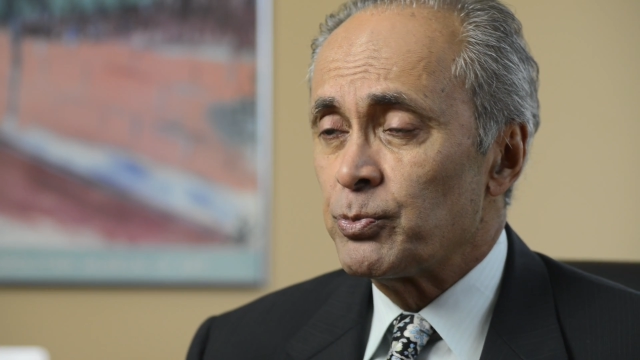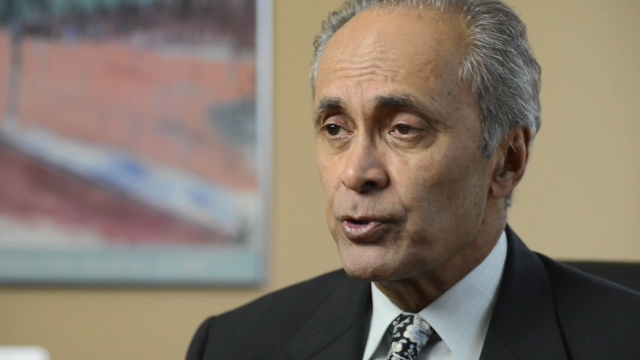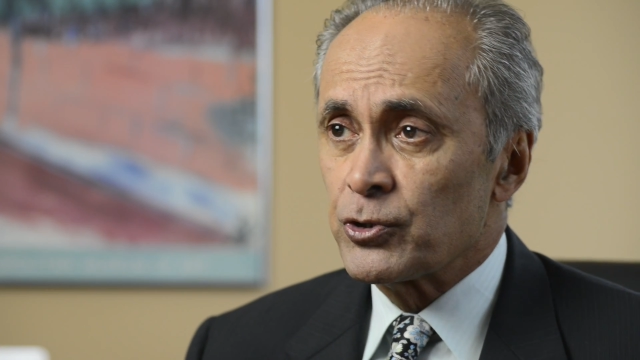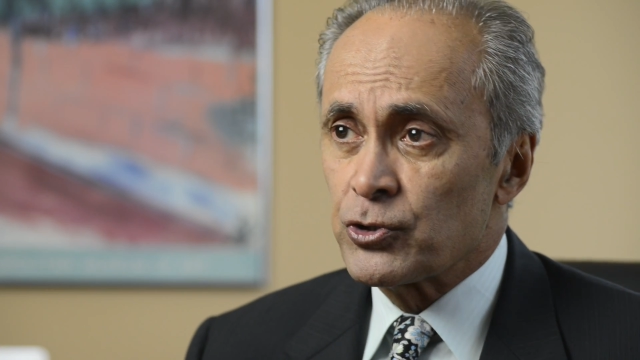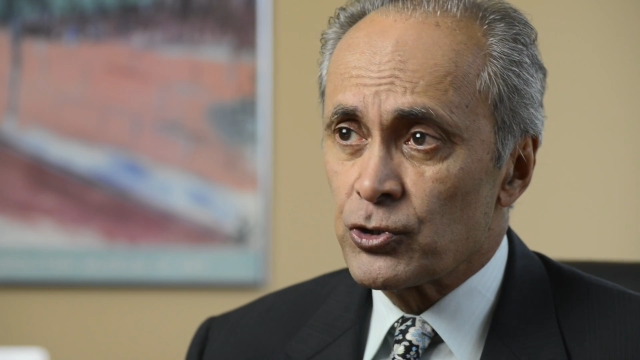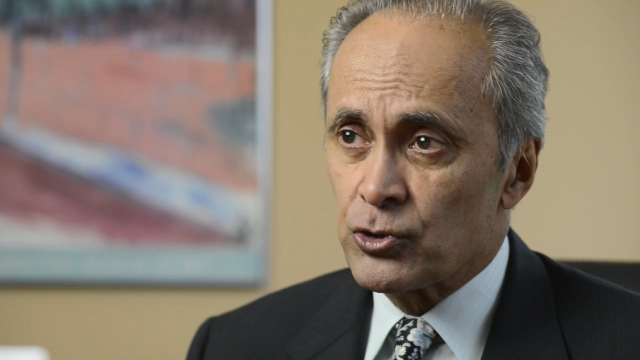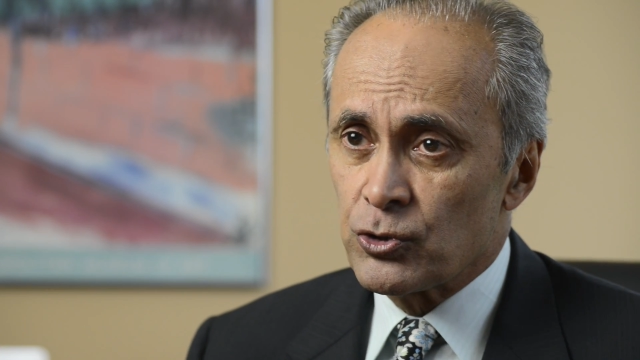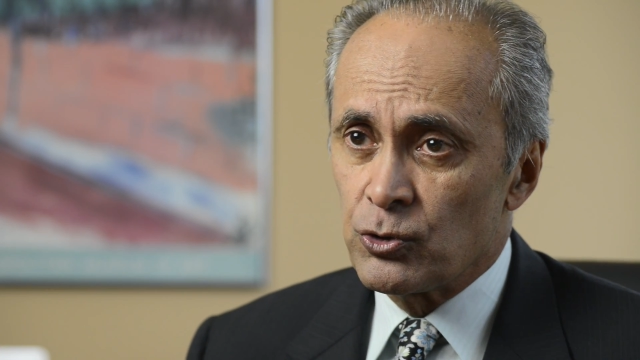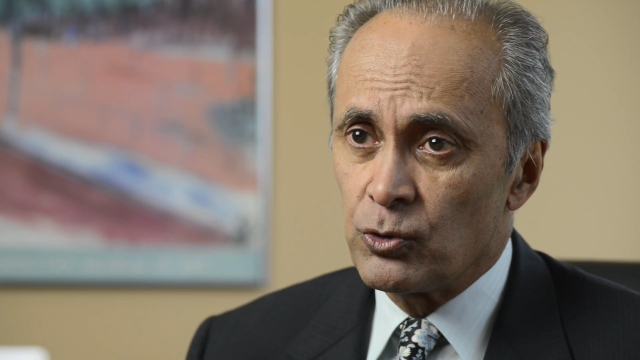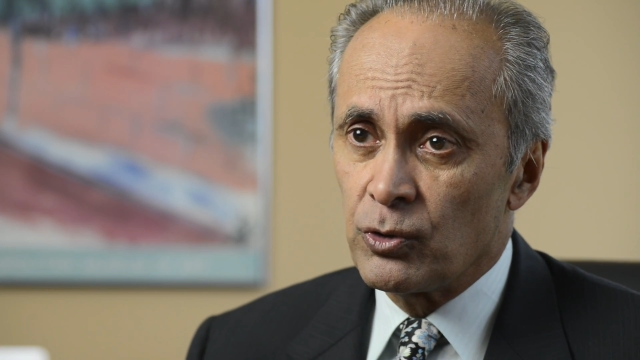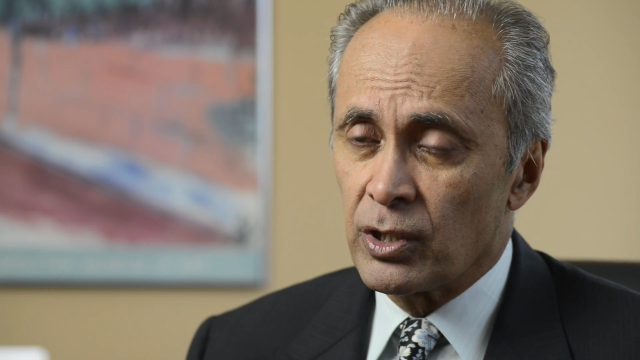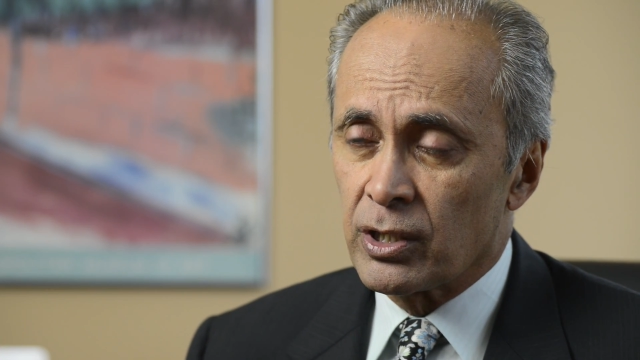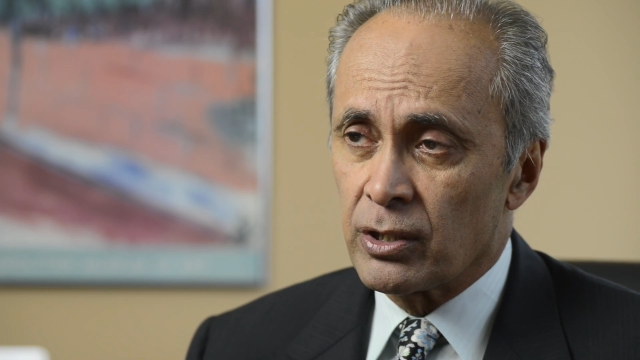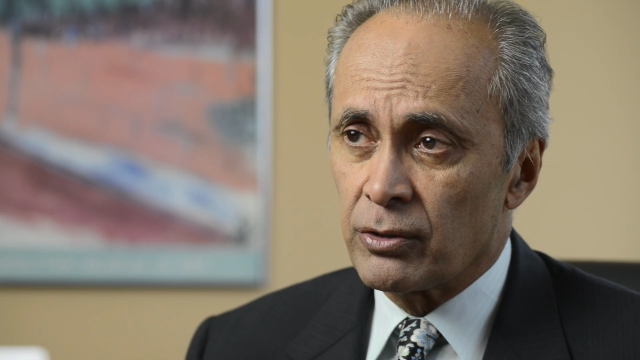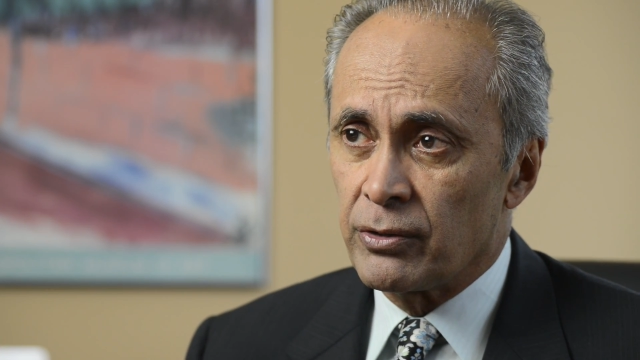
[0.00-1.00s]
pursue
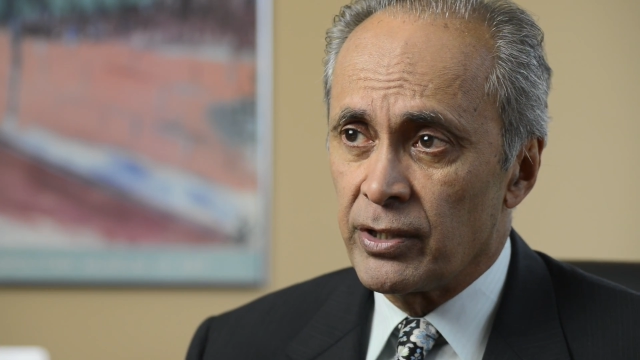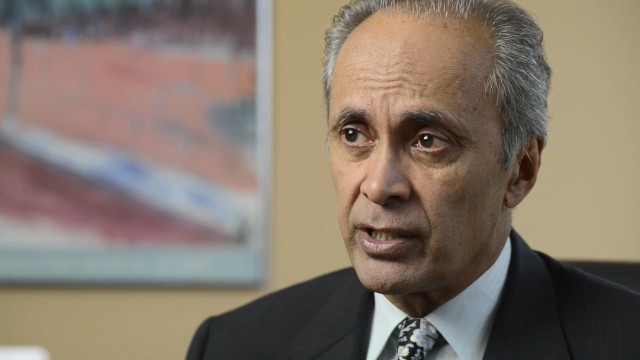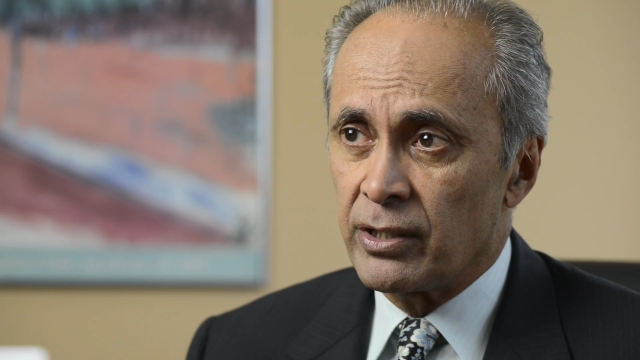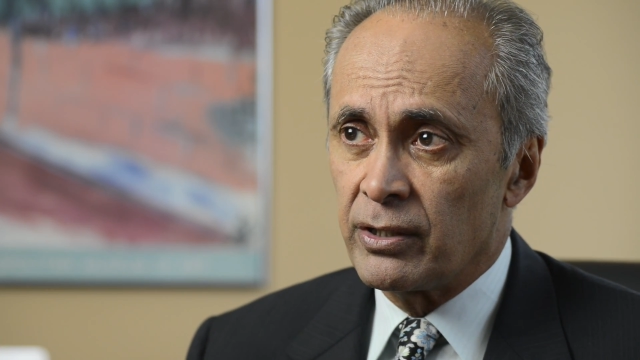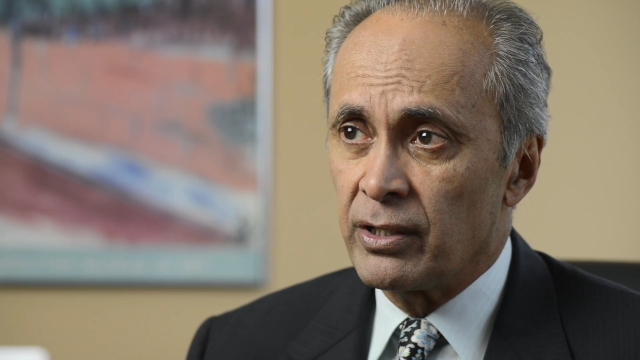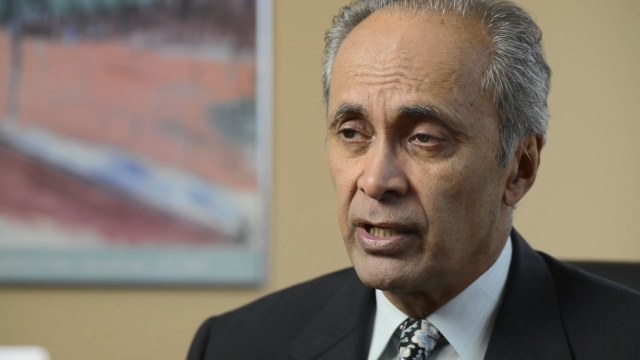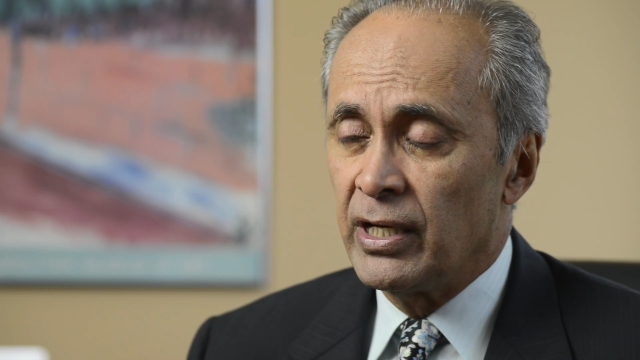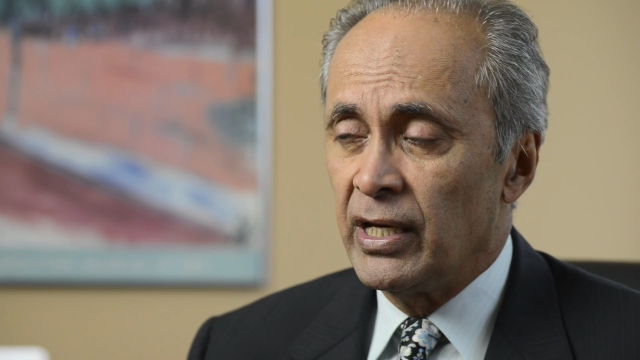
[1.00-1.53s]
a career